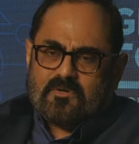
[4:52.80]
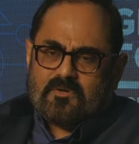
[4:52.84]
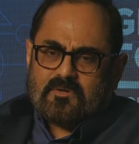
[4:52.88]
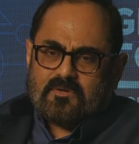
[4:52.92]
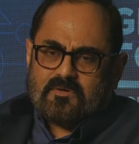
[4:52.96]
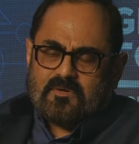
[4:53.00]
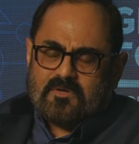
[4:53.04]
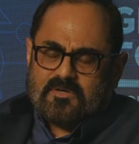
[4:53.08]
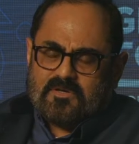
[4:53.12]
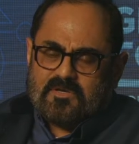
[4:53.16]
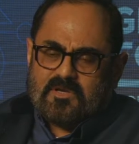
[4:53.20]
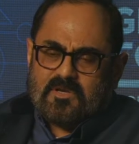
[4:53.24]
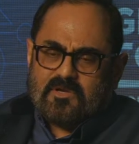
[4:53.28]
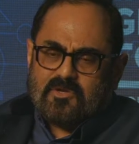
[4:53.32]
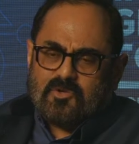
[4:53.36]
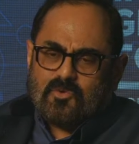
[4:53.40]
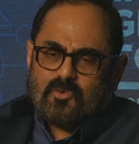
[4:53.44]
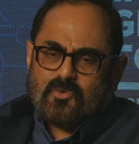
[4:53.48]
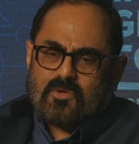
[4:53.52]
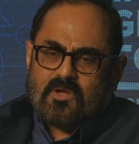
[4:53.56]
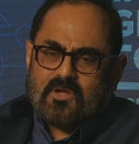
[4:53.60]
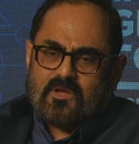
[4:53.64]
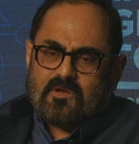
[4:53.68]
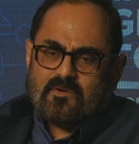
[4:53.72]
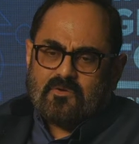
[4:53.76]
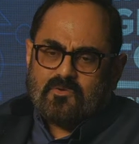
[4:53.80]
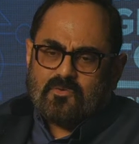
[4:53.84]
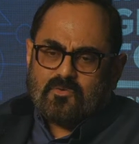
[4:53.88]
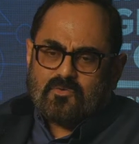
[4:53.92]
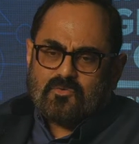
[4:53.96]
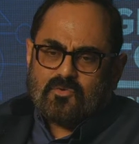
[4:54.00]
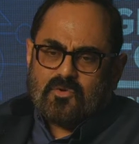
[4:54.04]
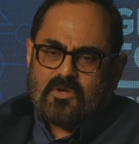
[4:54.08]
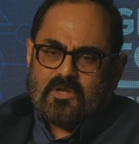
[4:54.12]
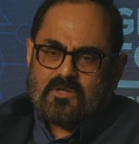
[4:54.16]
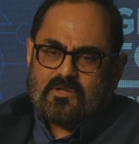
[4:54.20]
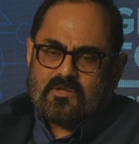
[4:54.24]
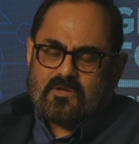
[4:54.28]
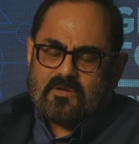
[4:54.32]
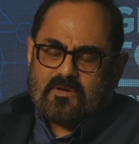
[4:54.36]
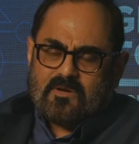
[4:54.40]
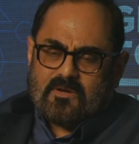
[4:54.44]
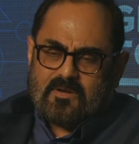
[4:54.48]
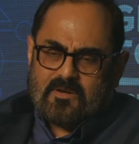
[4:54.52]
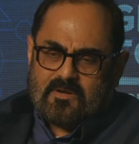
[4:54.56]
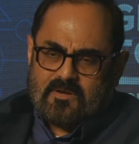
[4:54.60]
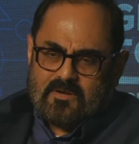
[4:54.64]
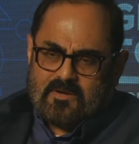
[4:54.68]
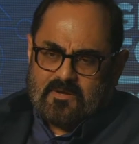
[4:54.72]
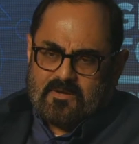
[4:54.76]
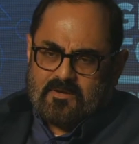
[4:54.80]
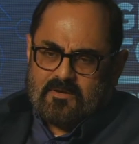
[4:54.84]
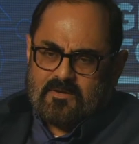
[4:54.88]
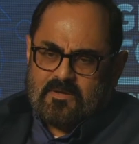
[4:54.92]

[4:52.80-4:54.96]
India and UK can do together. And